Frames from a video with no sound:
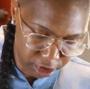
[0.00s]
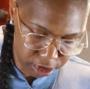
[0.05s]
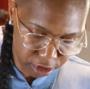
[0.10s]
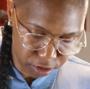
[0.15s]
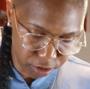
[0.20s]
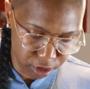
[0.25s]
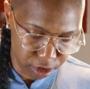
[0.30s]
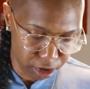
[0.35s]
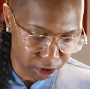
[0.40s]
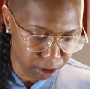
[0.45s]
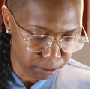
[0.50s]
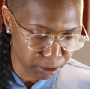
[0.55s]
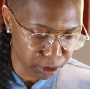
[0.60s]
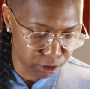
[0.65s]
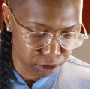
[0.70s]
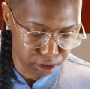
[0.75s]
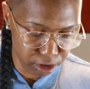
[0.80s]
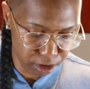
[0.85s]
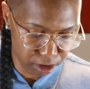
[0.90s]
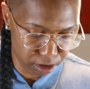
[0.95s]
this one, I'm
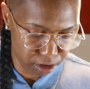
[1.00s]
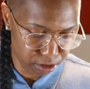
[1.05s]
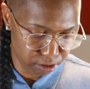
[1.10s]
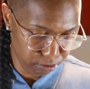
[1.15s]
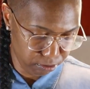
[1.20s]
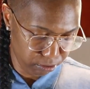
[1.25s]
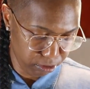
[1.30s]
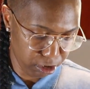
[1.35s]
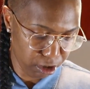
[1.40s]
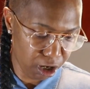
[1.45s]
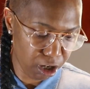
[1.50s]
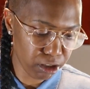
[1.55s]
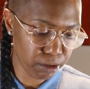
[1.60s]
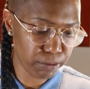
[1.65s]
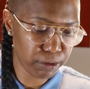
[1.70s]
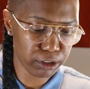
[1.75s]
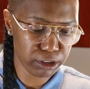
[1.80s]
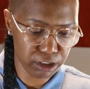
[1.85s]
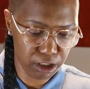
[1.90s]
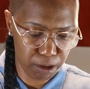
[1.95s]
using
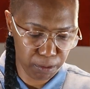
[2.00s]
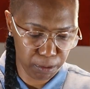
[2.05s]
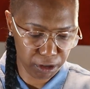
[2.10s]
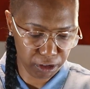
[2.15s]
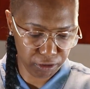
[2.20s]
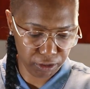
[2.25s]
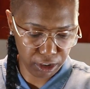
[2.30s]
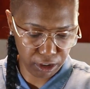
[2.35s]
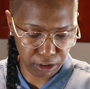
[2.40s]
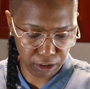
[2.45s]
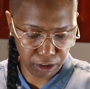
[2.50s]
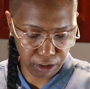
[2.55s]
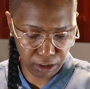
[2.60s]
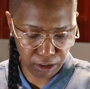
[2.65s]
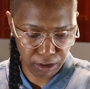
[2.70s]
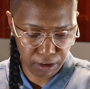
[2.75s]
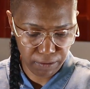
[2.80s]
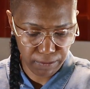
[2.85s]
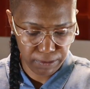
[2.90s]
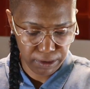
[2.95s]
dark balsamic
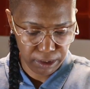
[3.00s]
vinegar,